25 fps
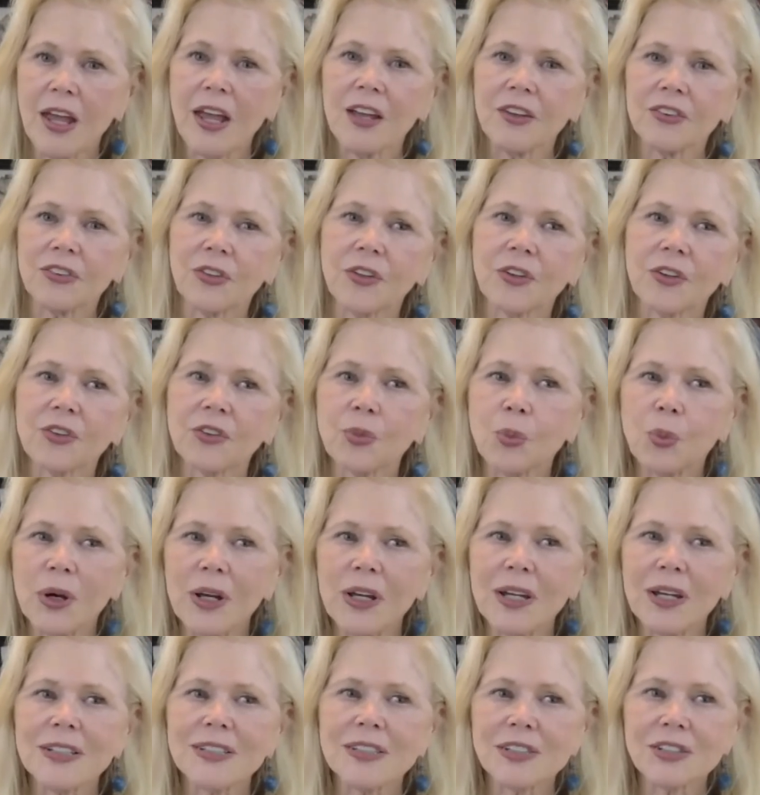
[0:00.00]
So there's
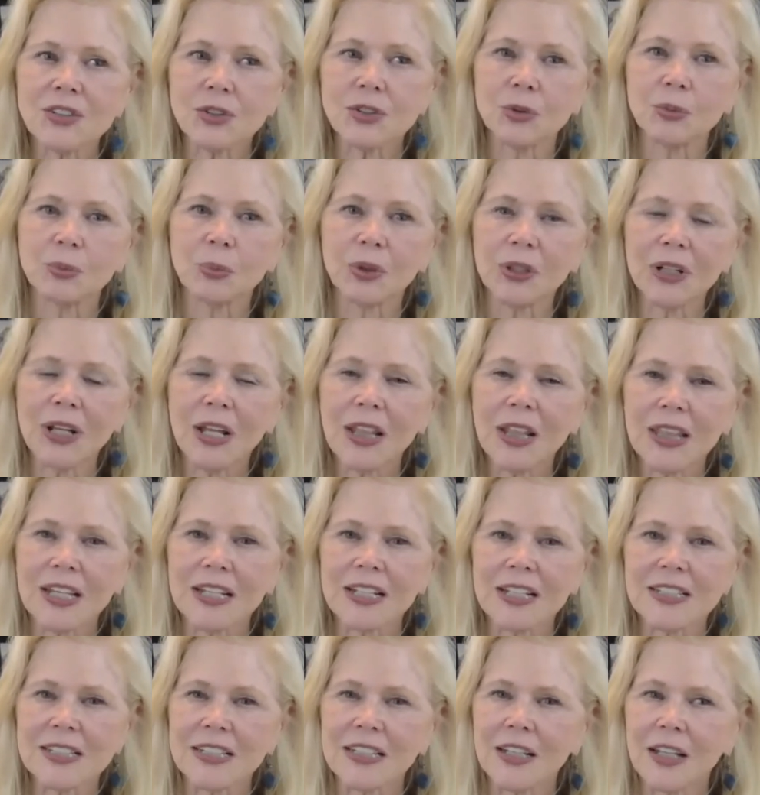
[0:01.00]
ways to bring
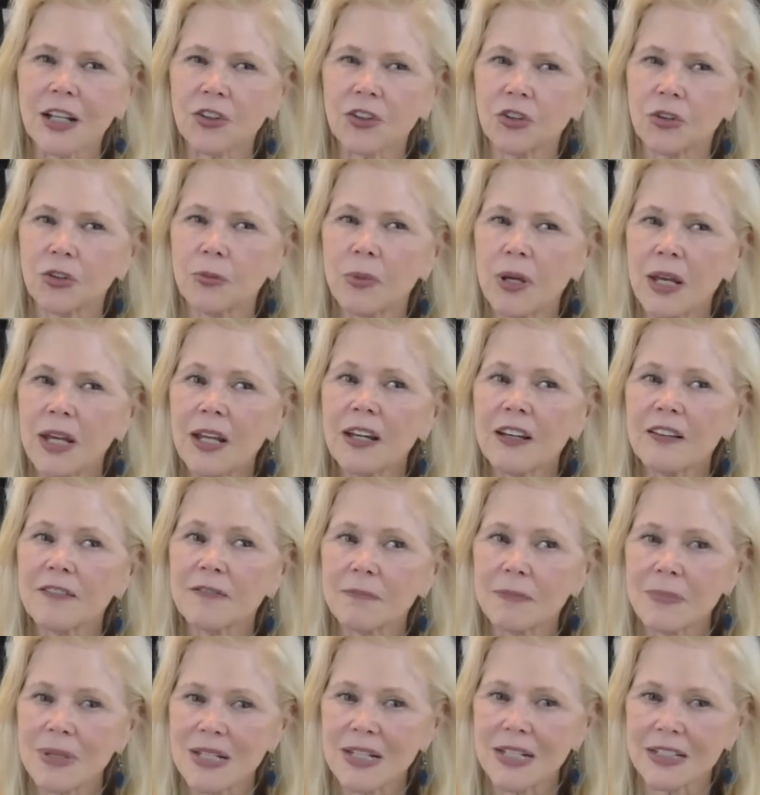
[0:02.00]
things in that you may have
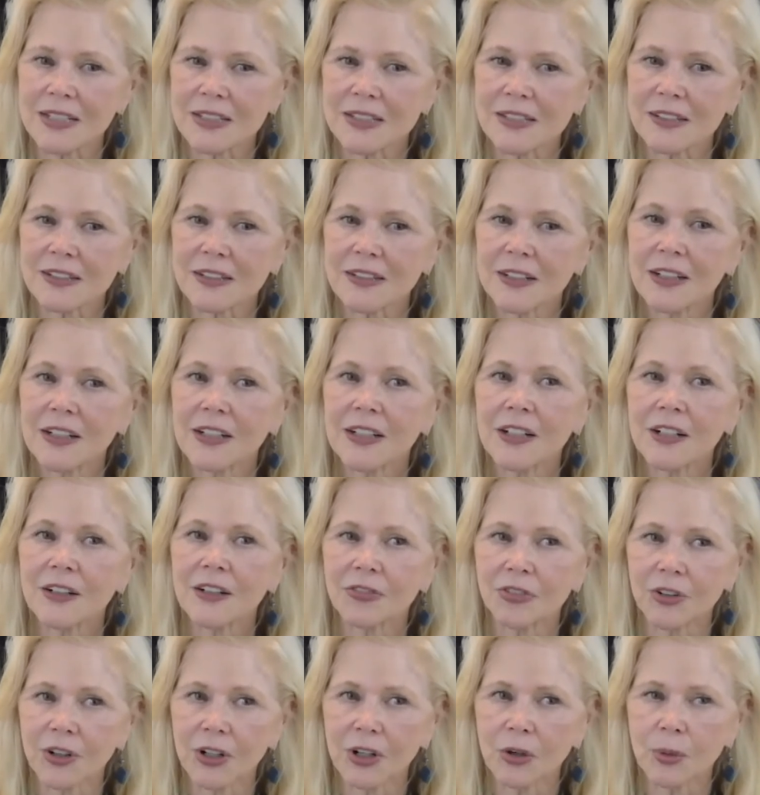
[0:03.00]
missed
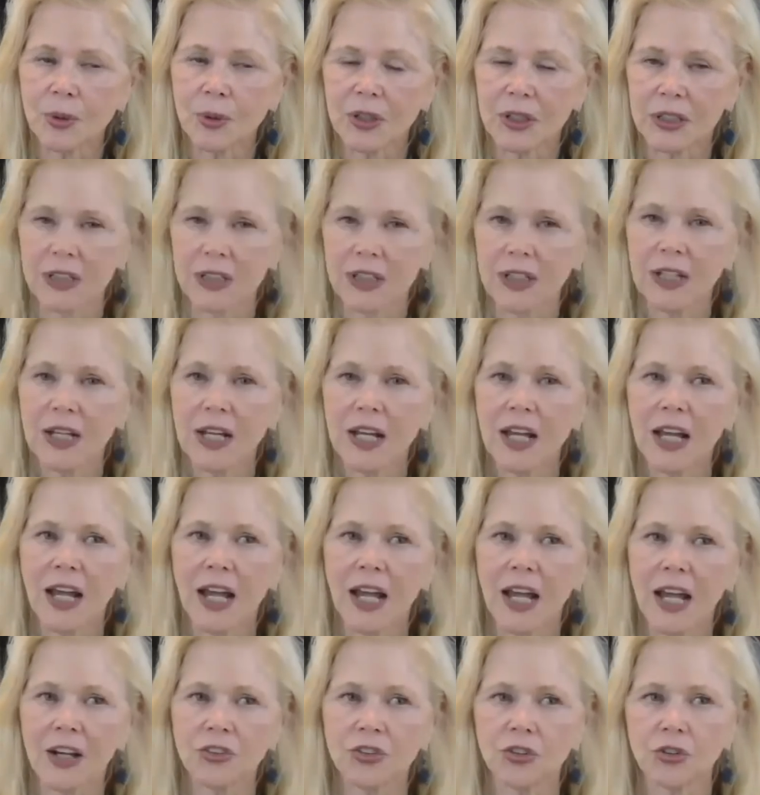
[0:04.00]
frequently
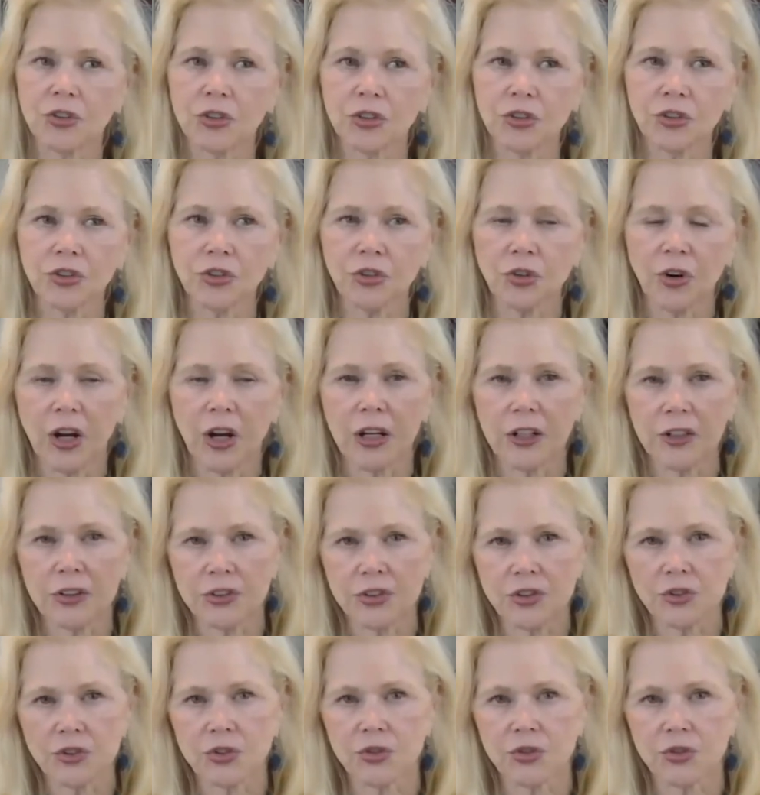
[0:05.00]
as you're just trying to